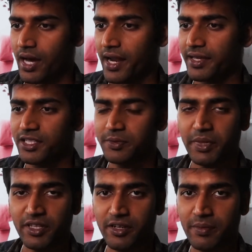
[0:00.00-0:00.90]
I like this
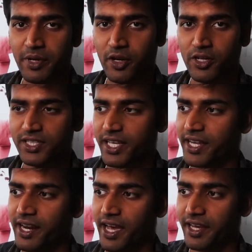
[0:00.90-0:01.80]
method because
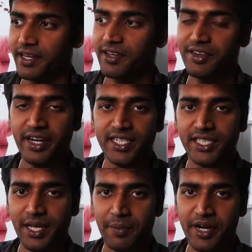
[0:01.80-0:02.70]
then I can create
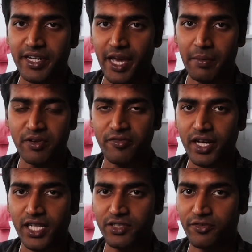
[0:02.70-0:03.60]
separate YAML
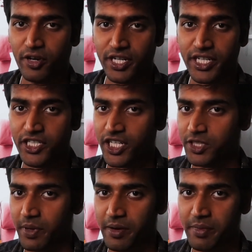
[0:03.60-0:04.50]
files for each
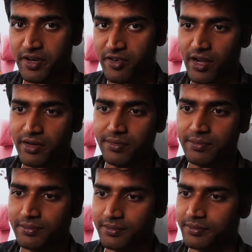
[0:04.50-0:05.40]
experiment run.
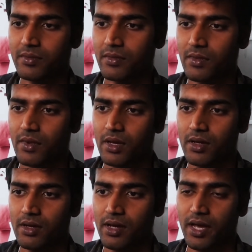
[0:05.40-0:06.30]

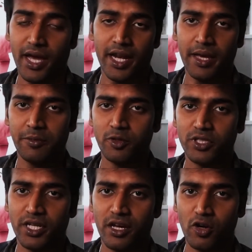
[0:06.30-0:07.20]
And I'm
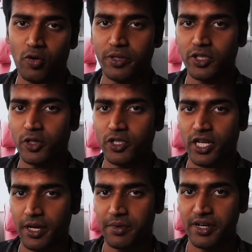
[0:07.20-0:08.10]
using an open
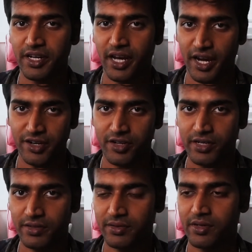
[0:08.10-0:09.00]
source library,
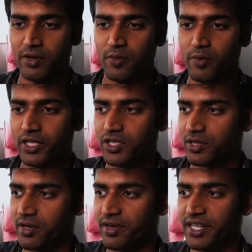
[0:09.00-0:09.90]
Hydra,
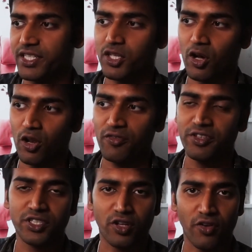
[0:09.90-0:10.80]
which reads all of
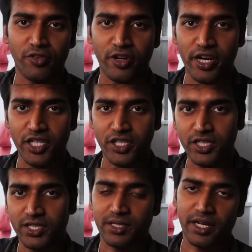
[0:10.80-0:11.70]
these
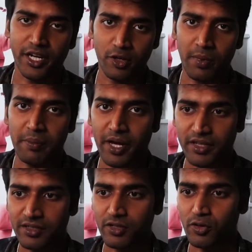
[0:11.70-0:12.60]
configurations into my
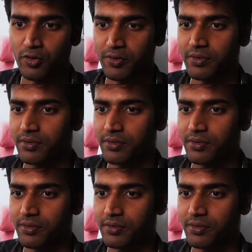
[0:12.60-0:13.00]
Python code.